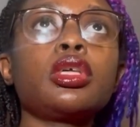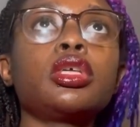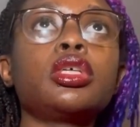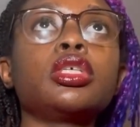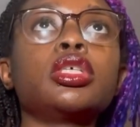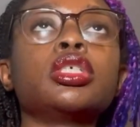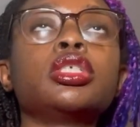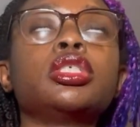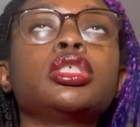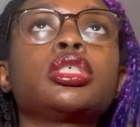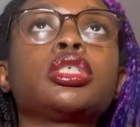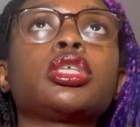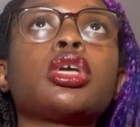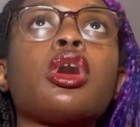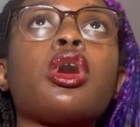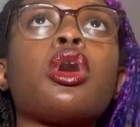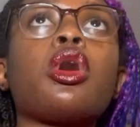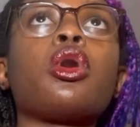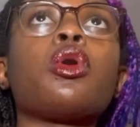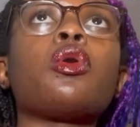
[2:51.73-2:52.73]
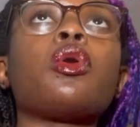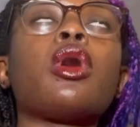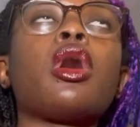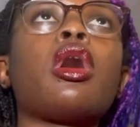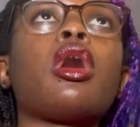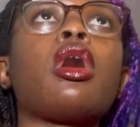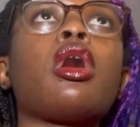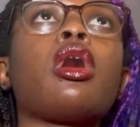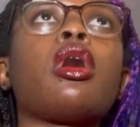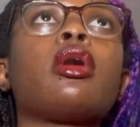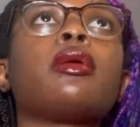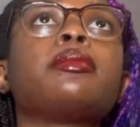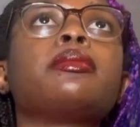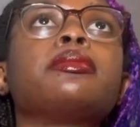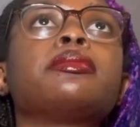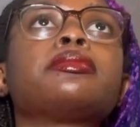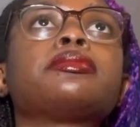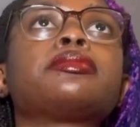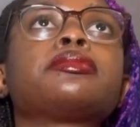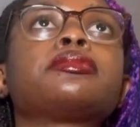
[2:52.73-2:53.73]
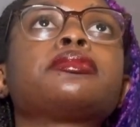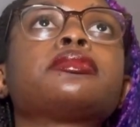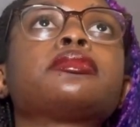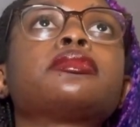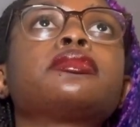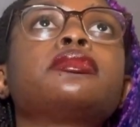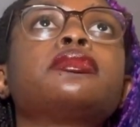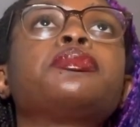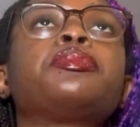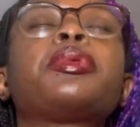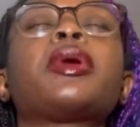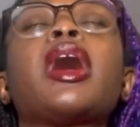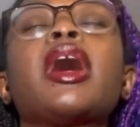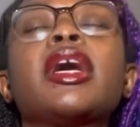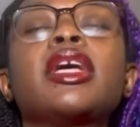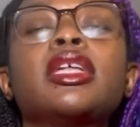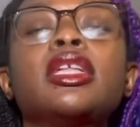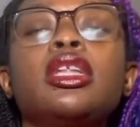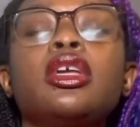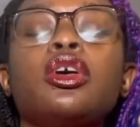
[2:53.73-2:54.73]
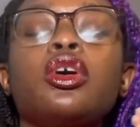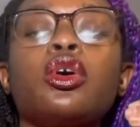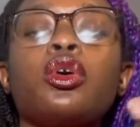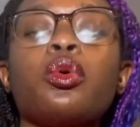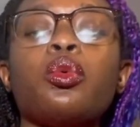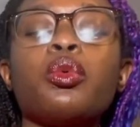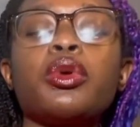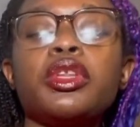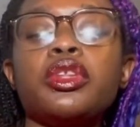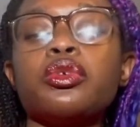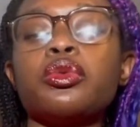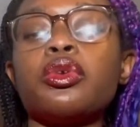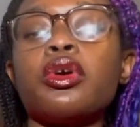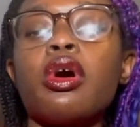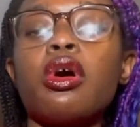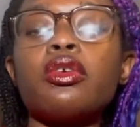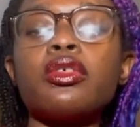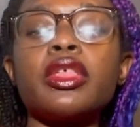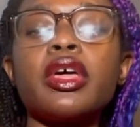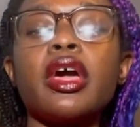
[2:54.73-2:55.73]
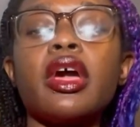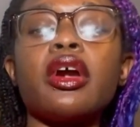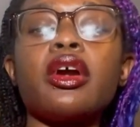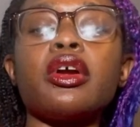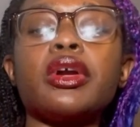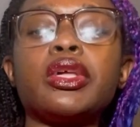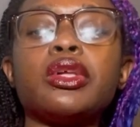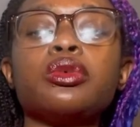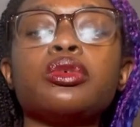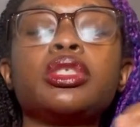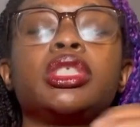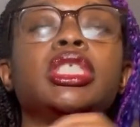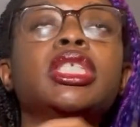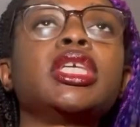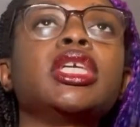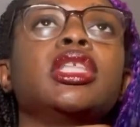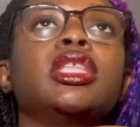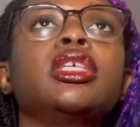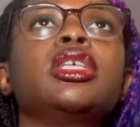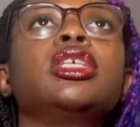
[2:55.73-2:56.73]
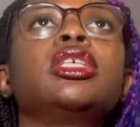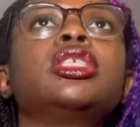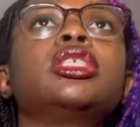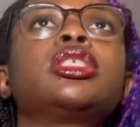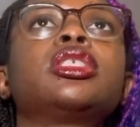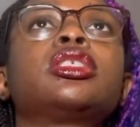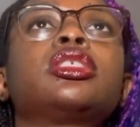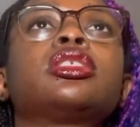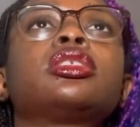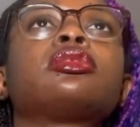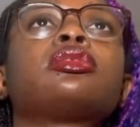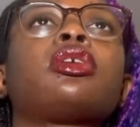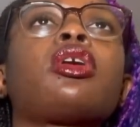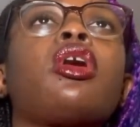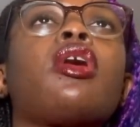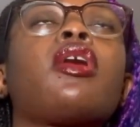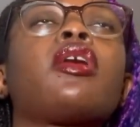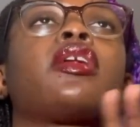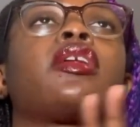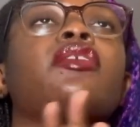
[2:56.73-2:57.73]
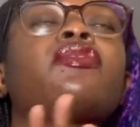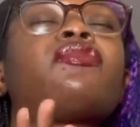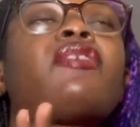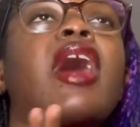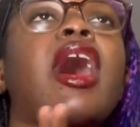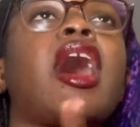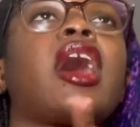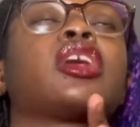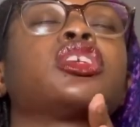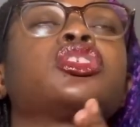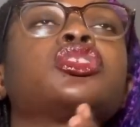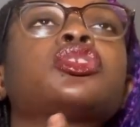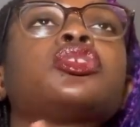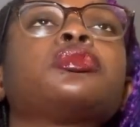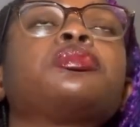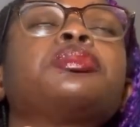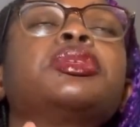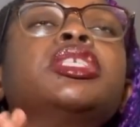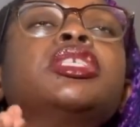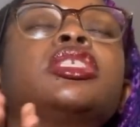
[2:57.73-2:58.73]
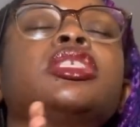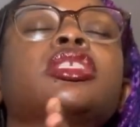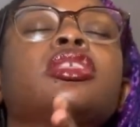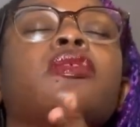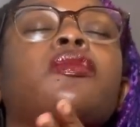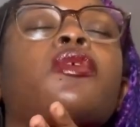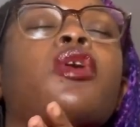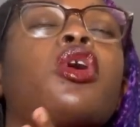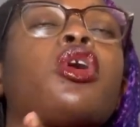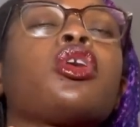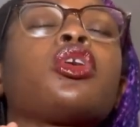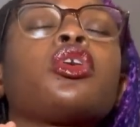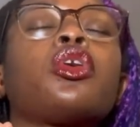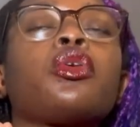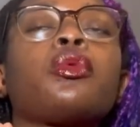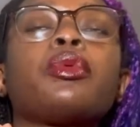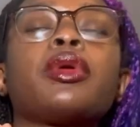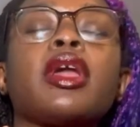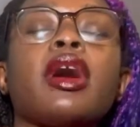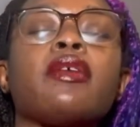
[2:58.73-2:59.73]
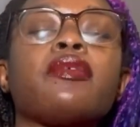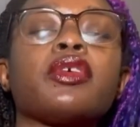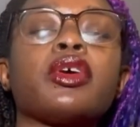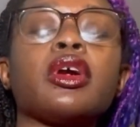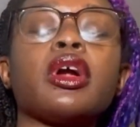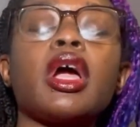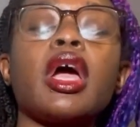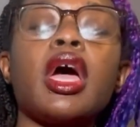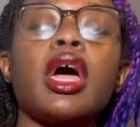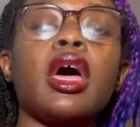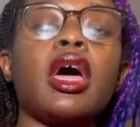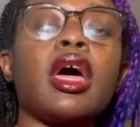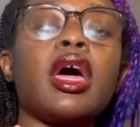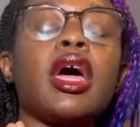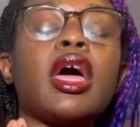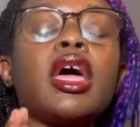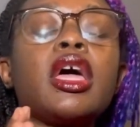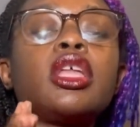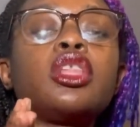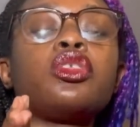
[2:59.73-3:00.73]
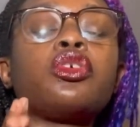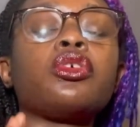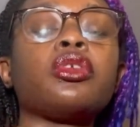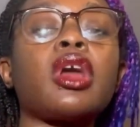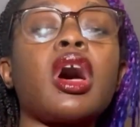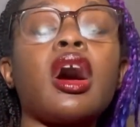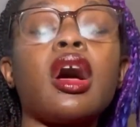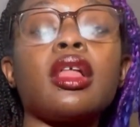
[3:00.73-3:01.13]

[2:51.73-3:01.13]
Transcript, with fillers: And so, um, but when you go there, you see these artifacts or pieces of art or whatever and you're not